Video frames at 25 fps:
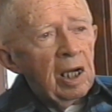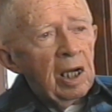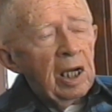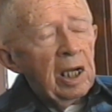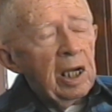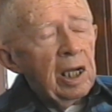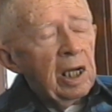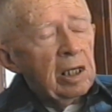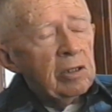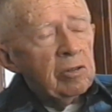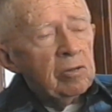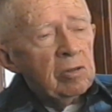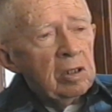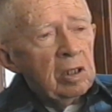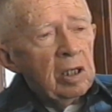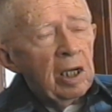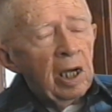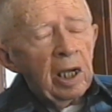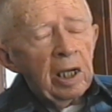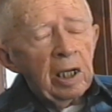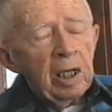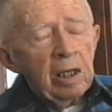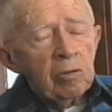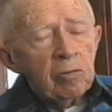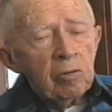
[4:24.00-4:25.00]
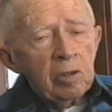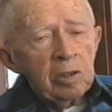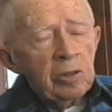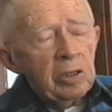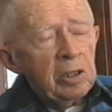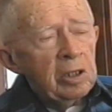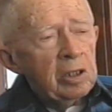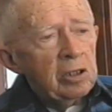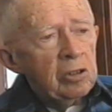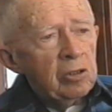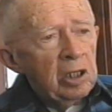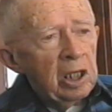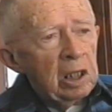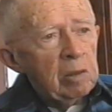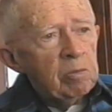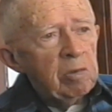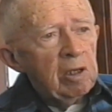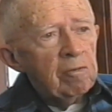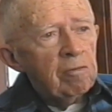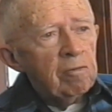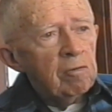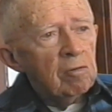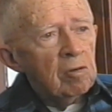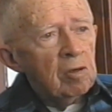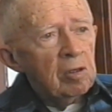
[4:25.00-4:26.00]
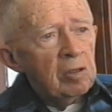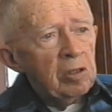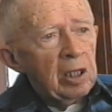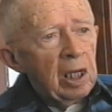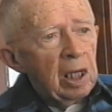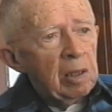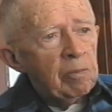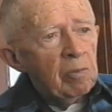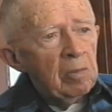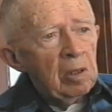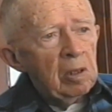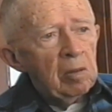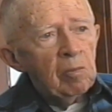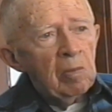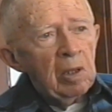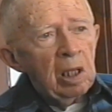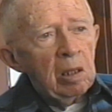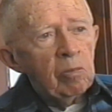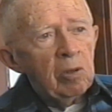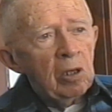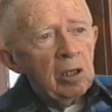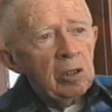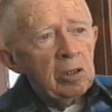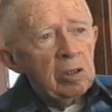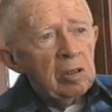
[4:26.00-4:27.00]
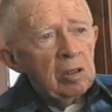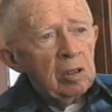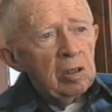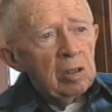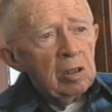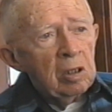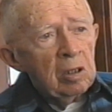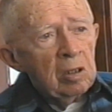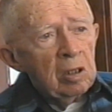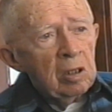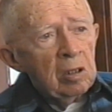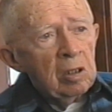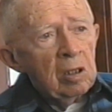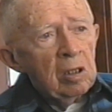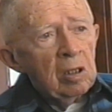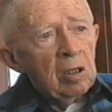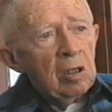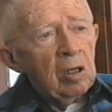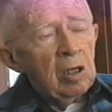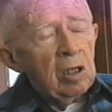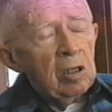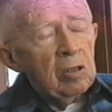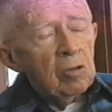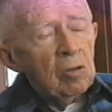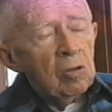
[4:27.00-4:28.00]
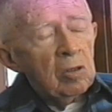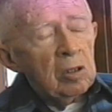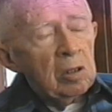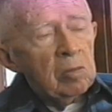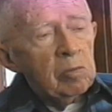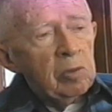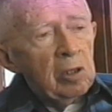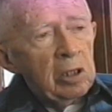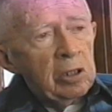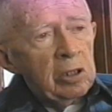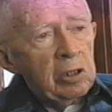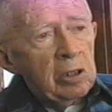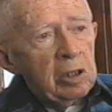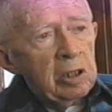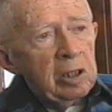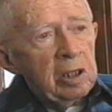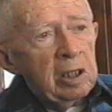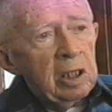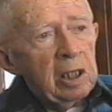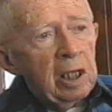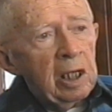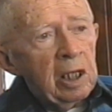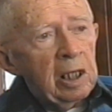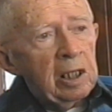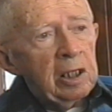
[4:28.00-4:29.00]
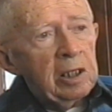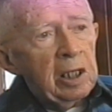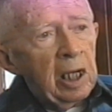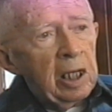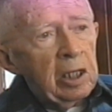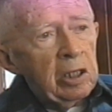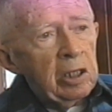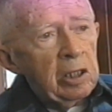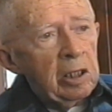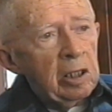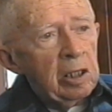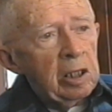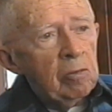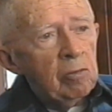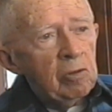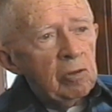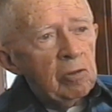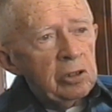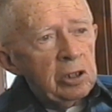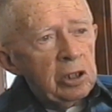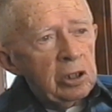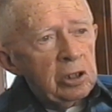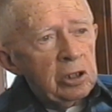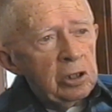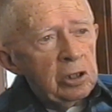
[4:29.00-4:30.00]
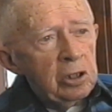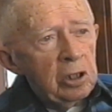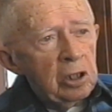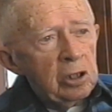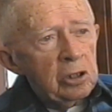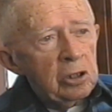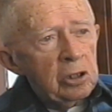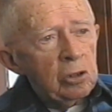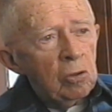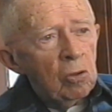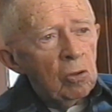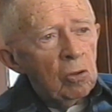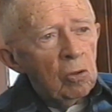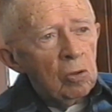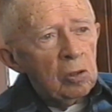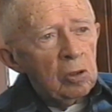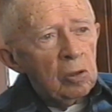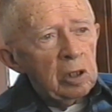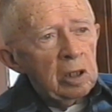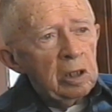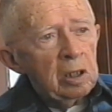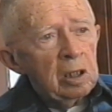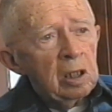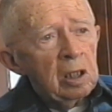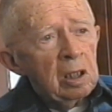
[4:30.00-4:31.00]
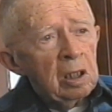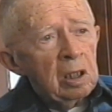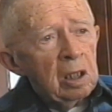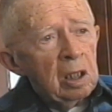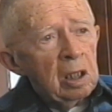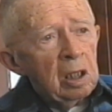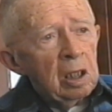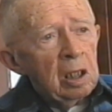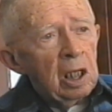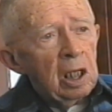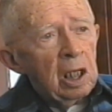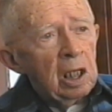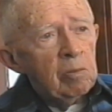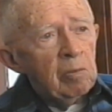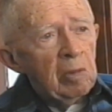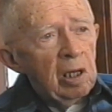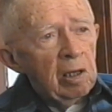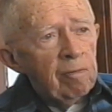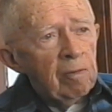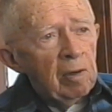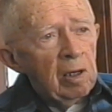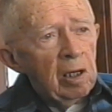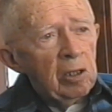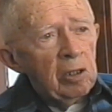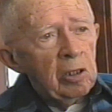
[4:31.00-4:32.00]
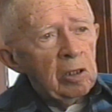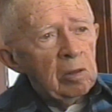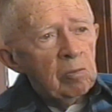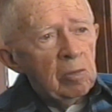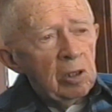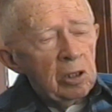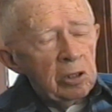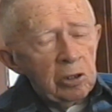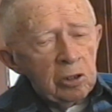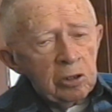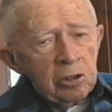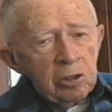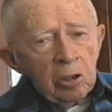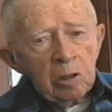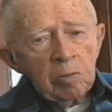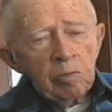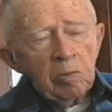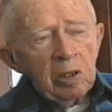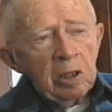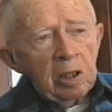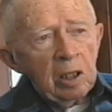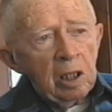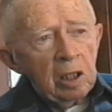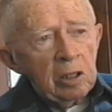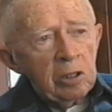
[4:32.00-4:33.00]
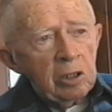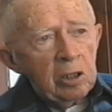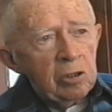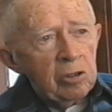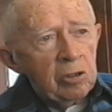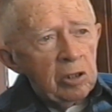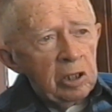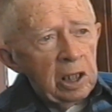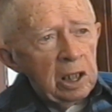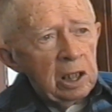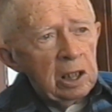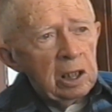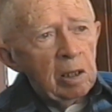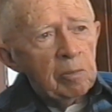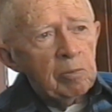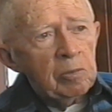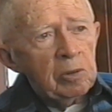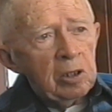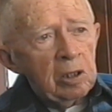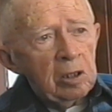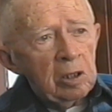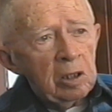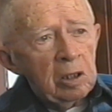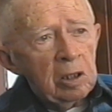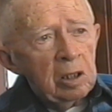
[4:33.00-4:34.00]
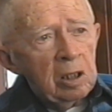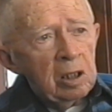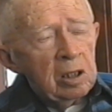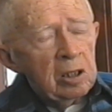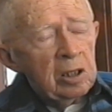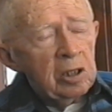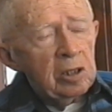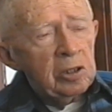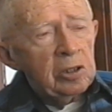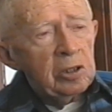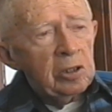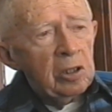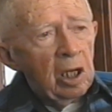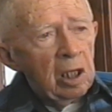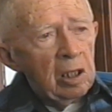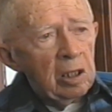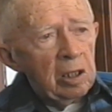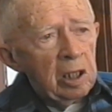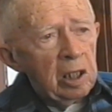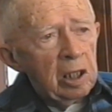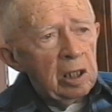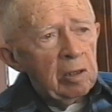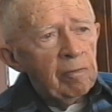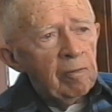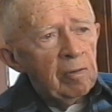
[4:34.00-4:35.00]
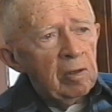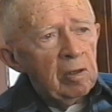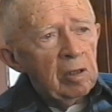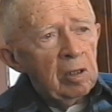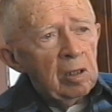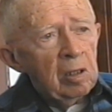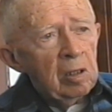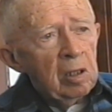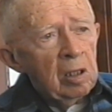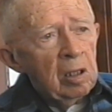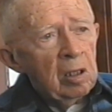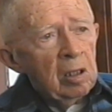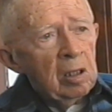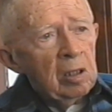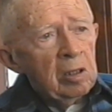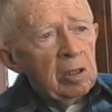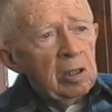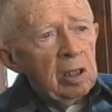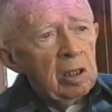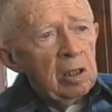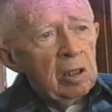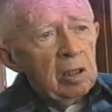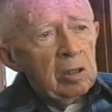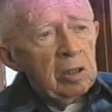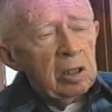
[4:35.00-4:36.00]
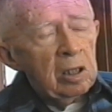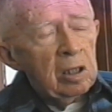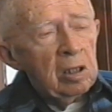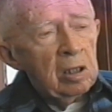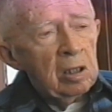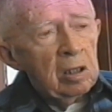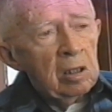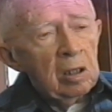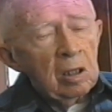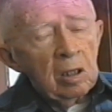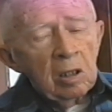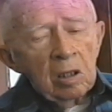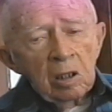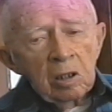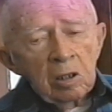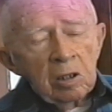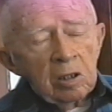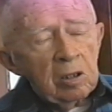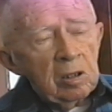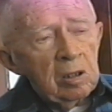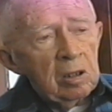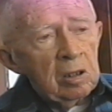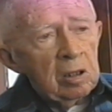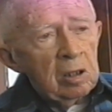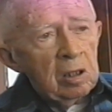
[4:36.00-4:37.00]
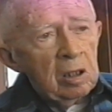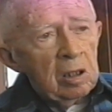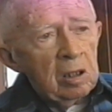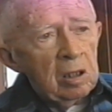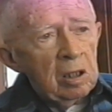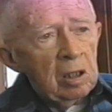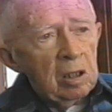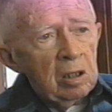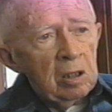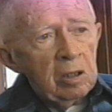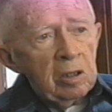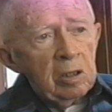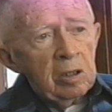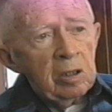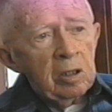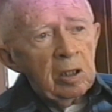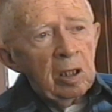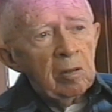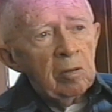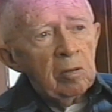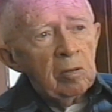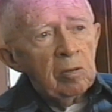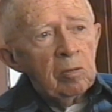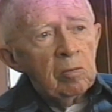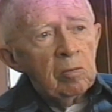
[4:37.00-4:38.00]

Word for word: I had I had ridden the train before that with my brother, an older brother. He had died there. He was six years old, and my father and mother took me on the train up to, to Salt Lake for the, the, the